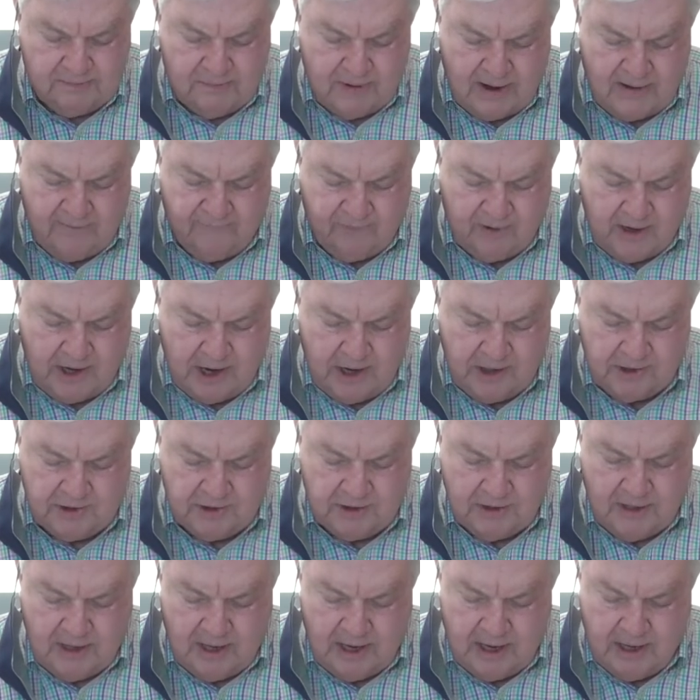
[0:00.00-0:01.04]

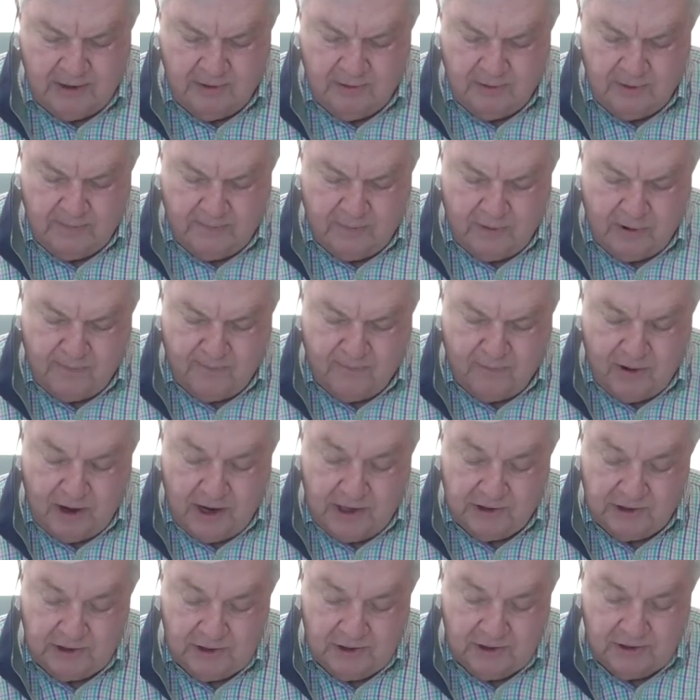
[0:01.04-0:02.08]
modification of the annual
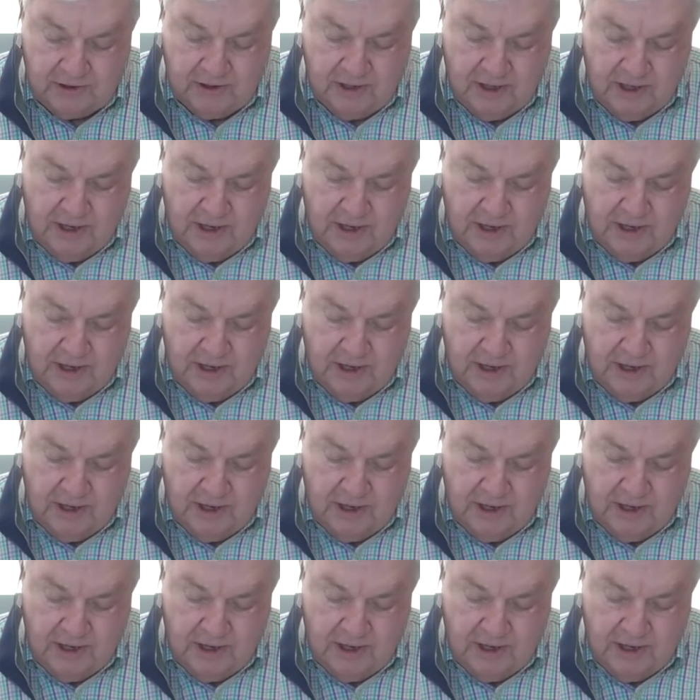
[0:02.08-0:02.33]
appropriations